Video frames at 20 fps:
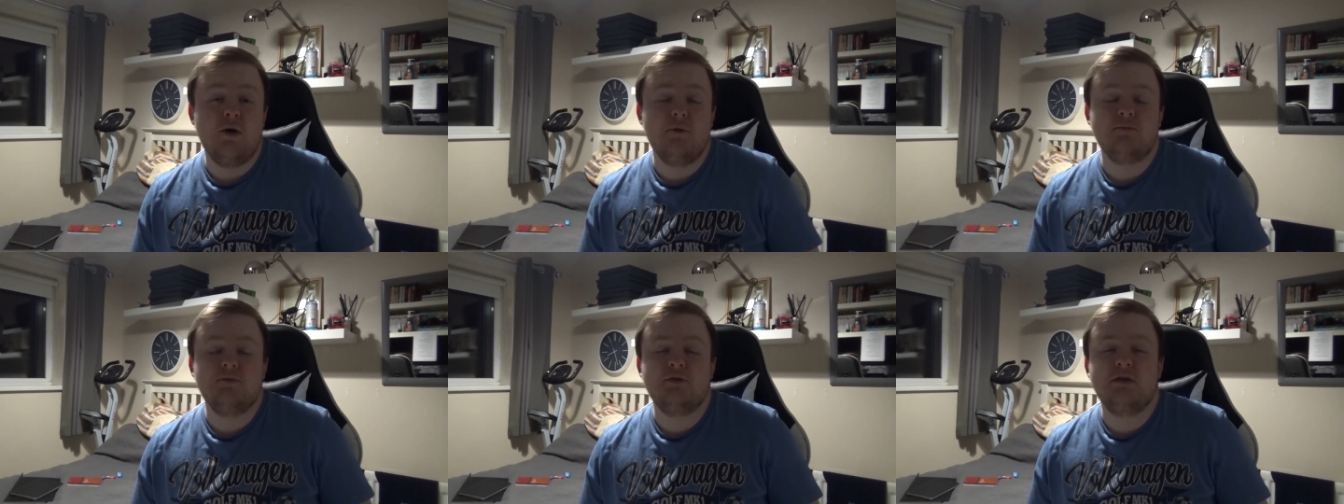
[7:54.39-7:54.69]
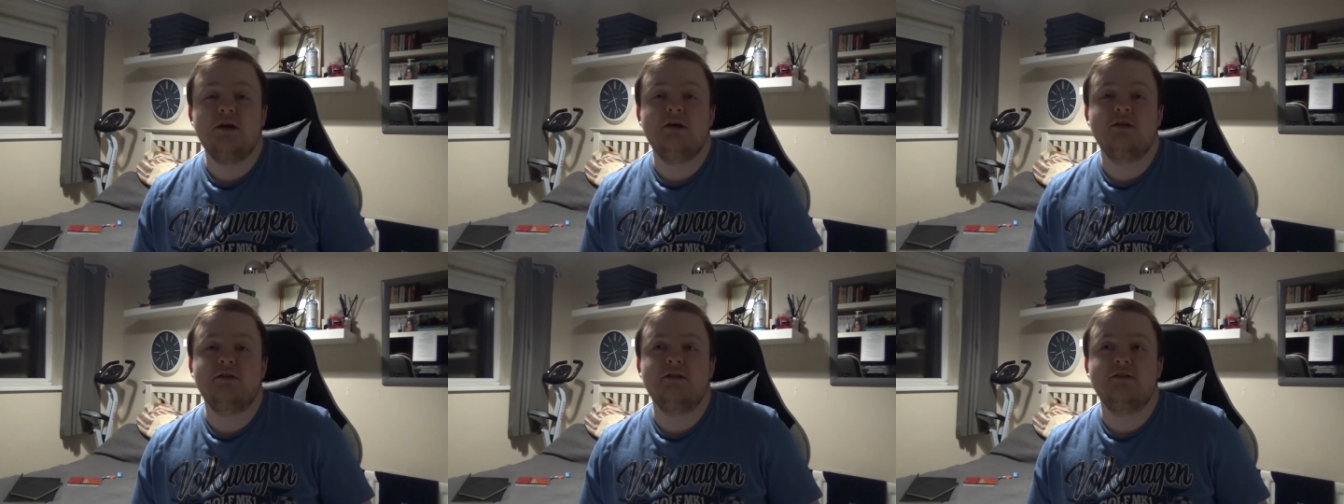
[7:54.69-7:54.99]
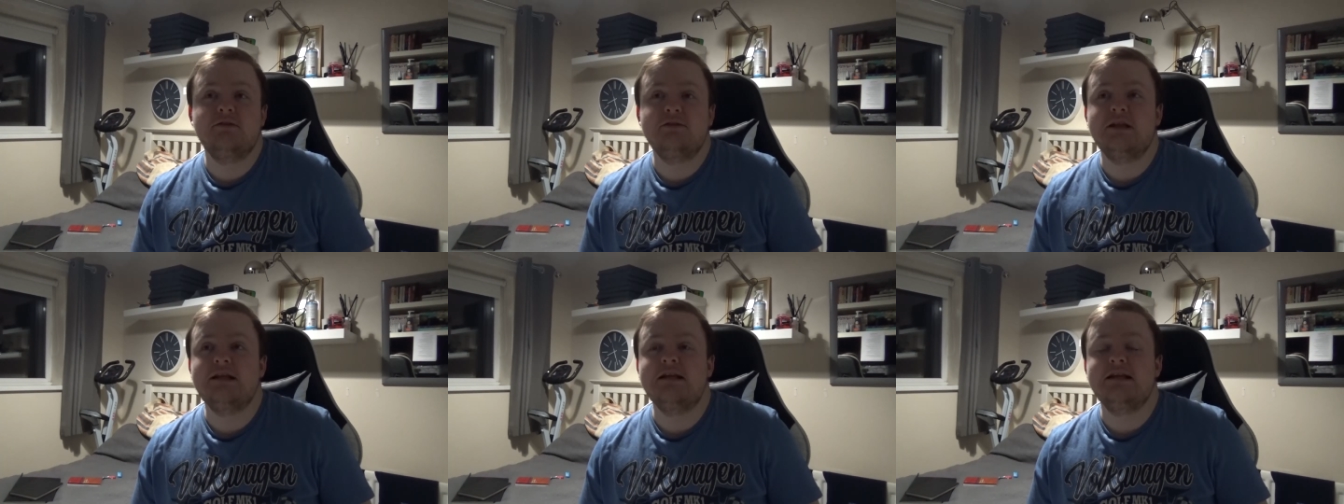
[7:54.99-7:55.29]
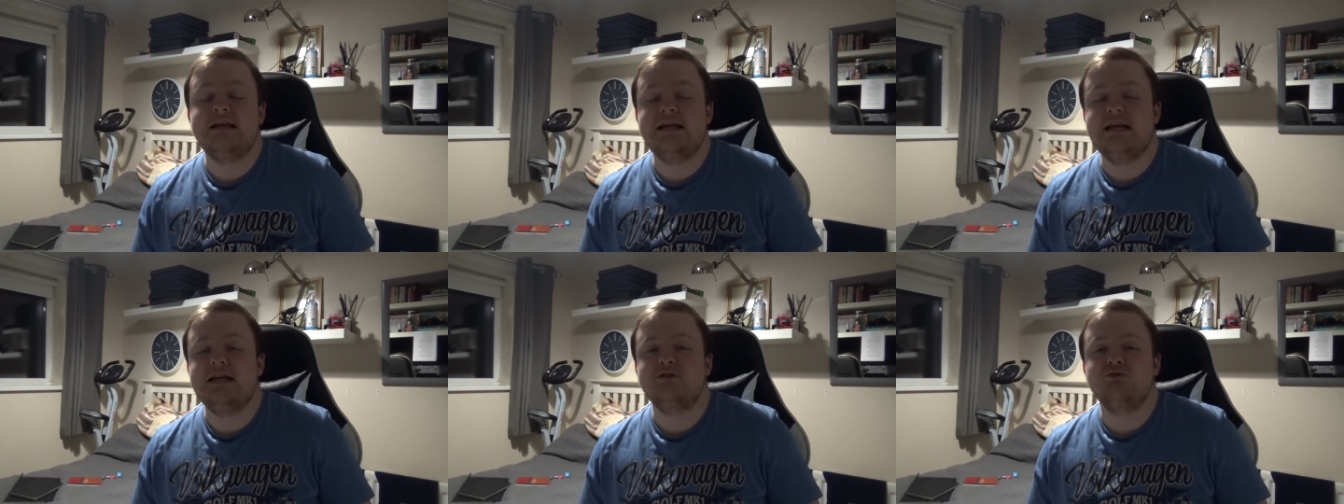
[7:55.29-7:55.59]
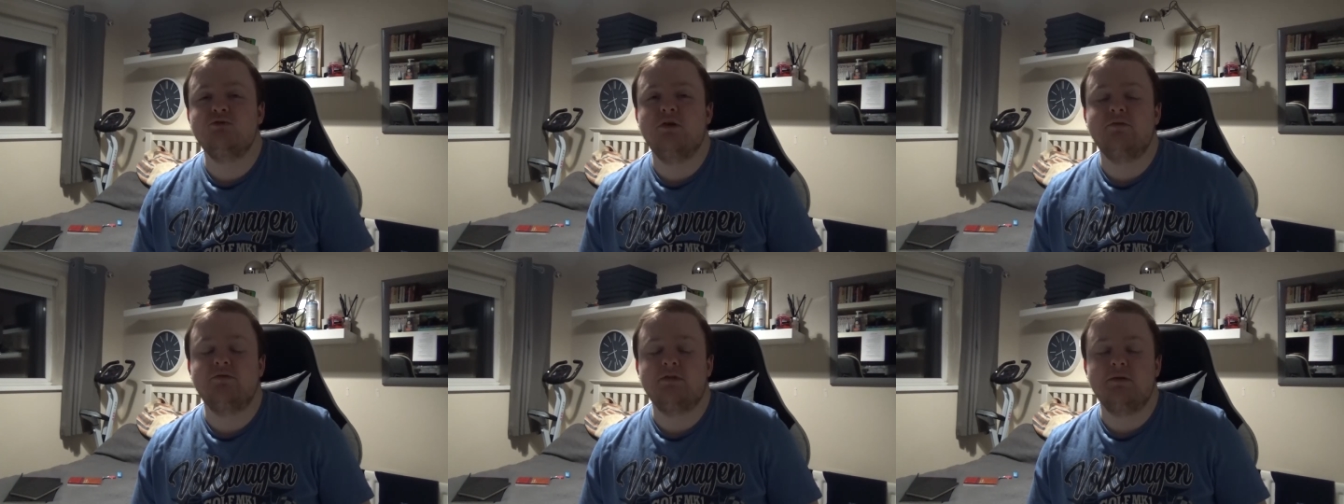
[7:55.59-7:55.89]
the the
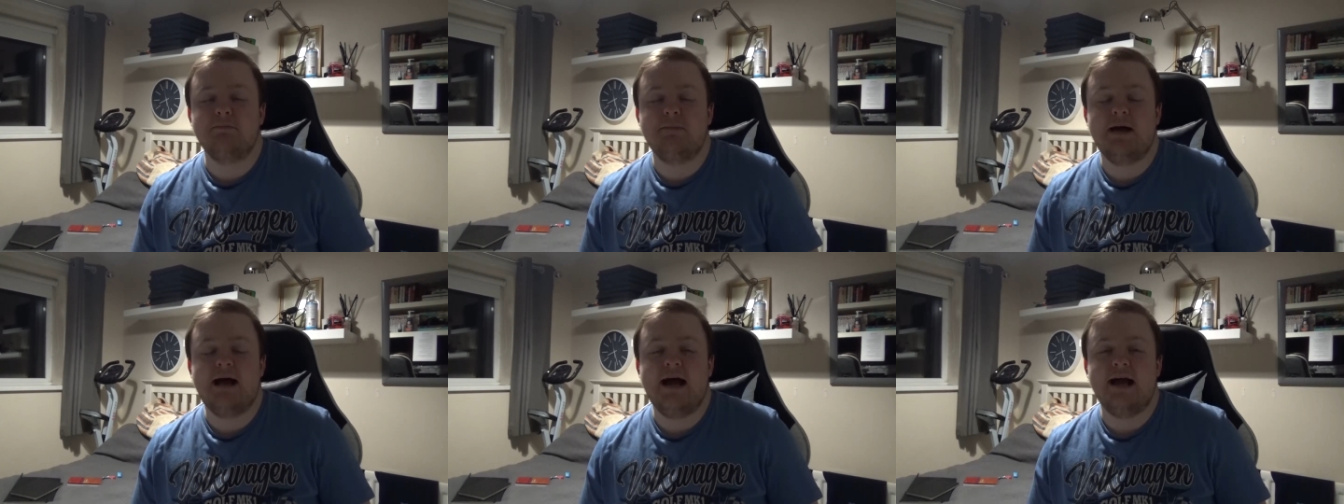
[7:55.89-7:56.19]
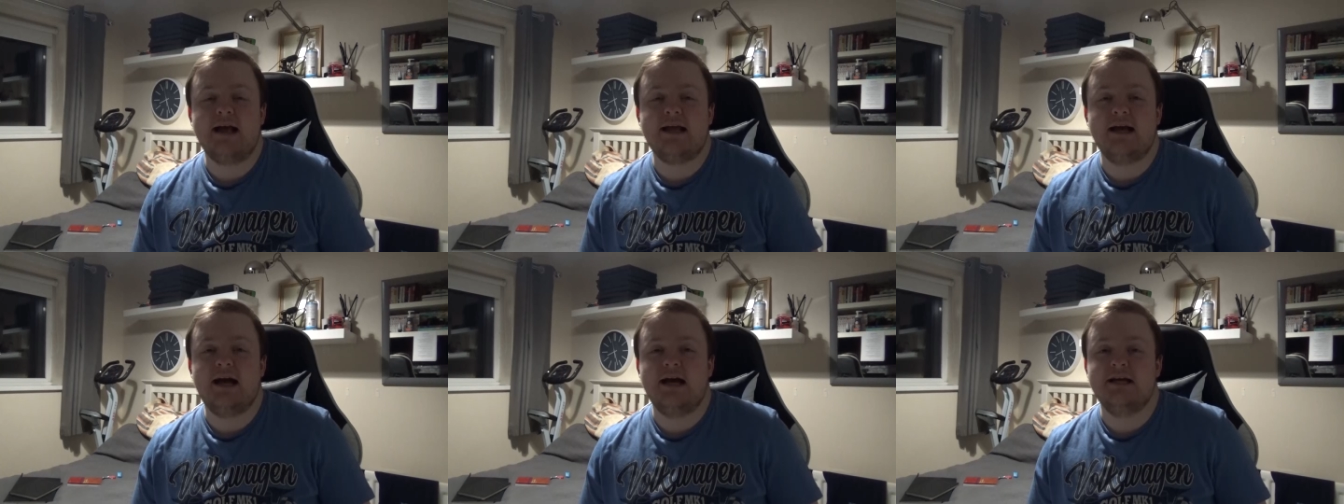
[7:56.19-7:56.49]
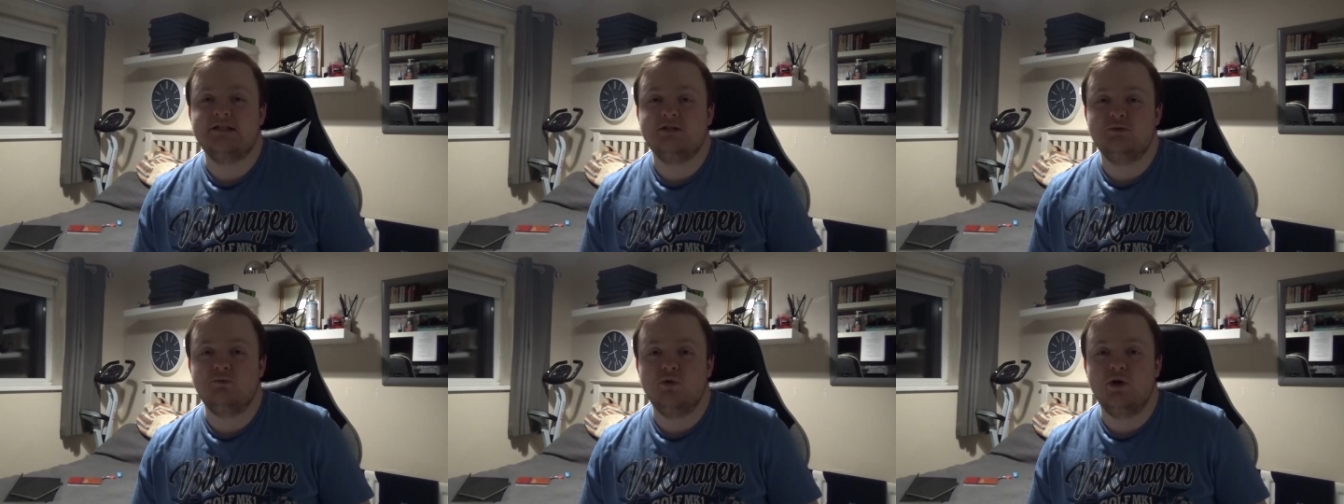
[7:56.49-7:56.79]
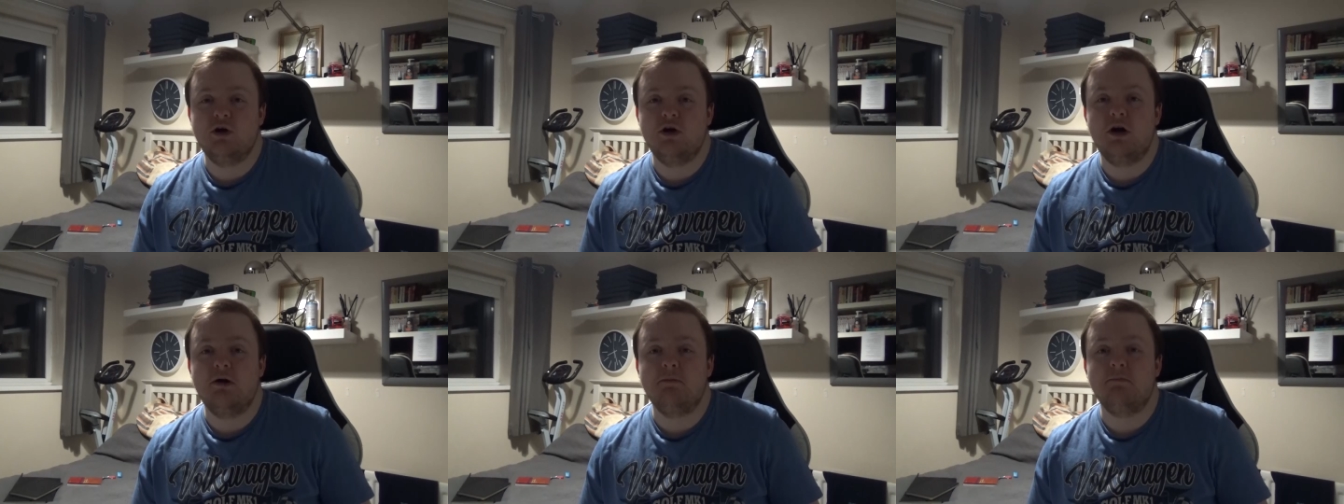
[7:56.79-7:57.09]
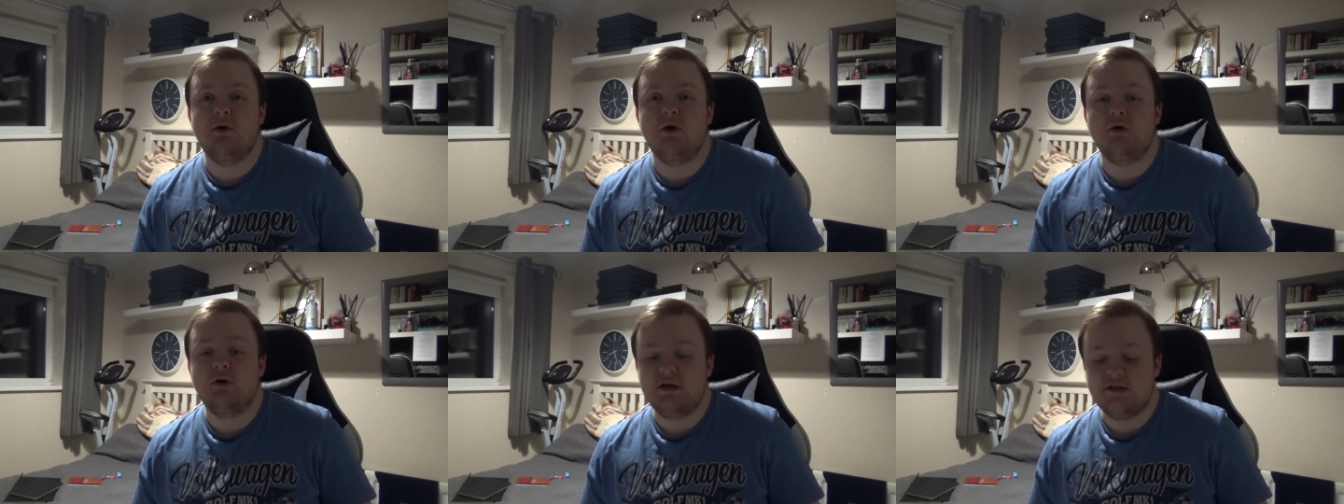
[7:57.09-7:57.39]
leader of the pack, as it were,
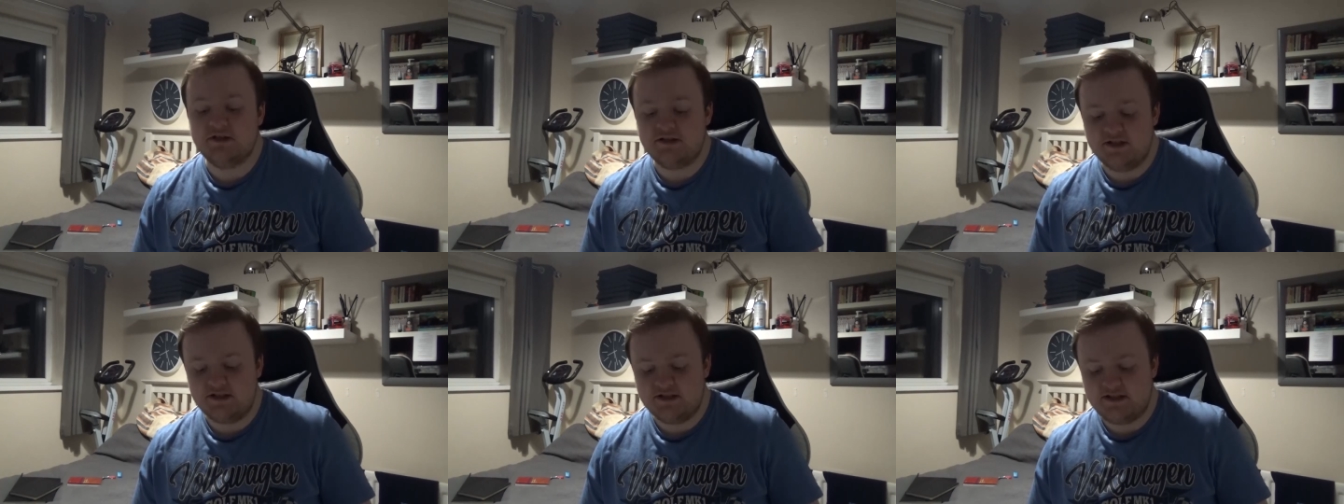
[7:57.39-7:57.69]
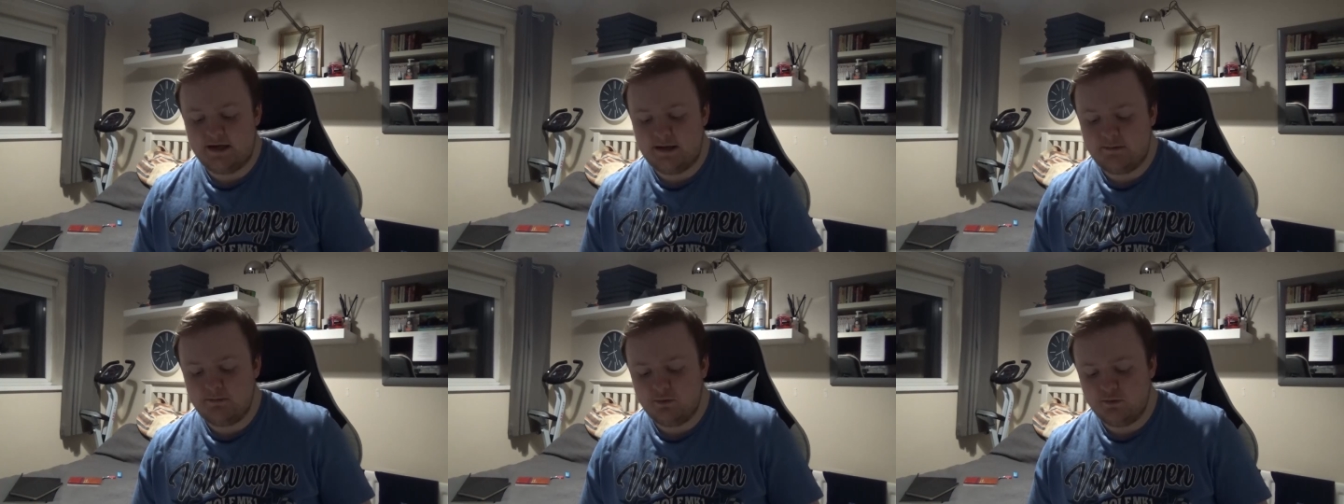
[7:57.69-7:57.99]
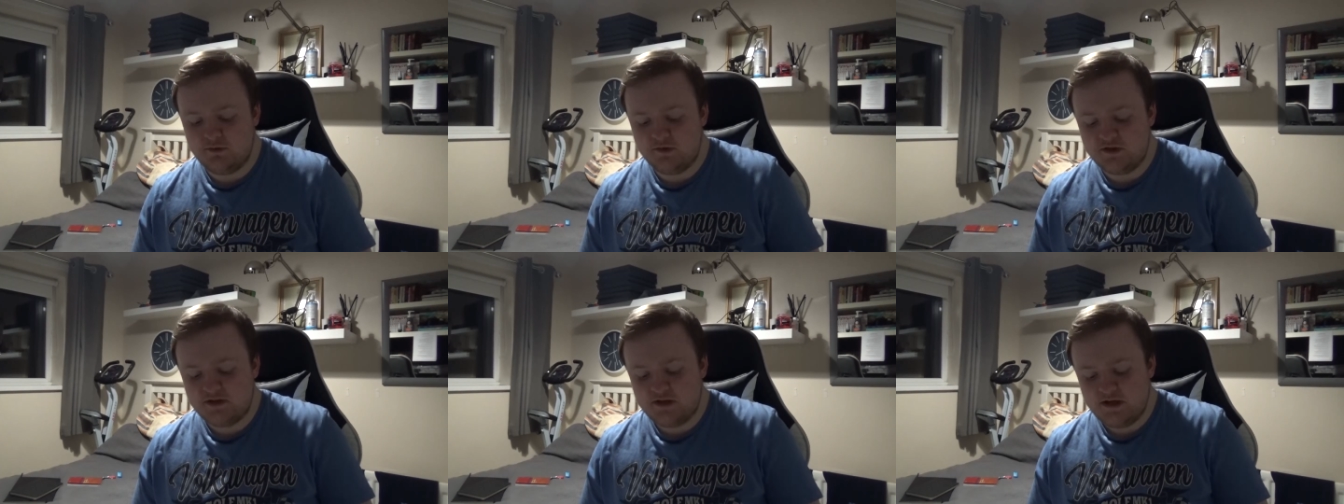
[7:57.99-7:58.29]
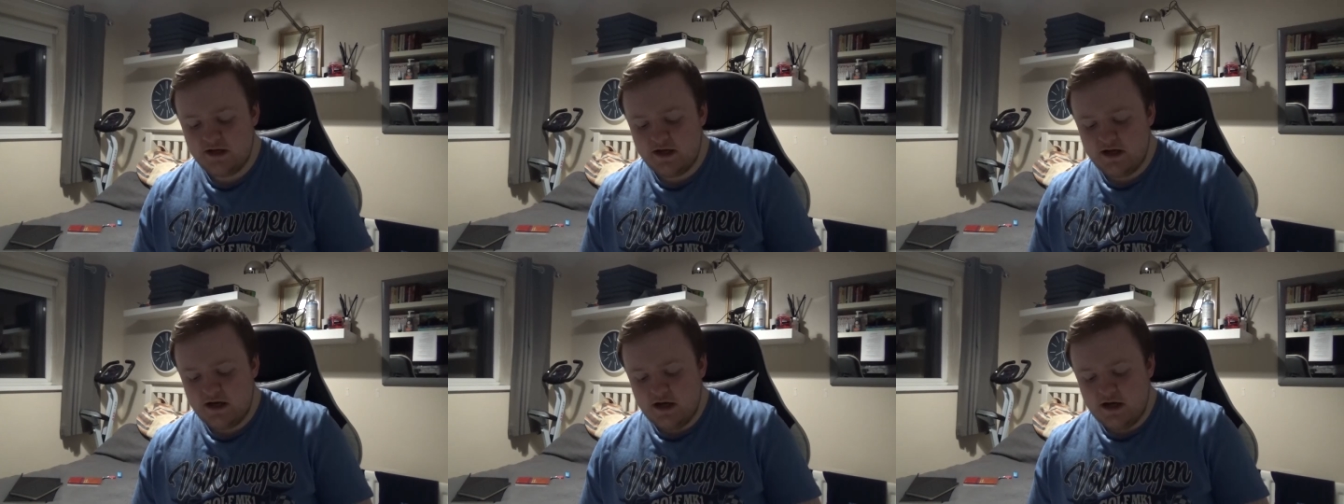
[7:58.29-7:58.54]
among his disciples.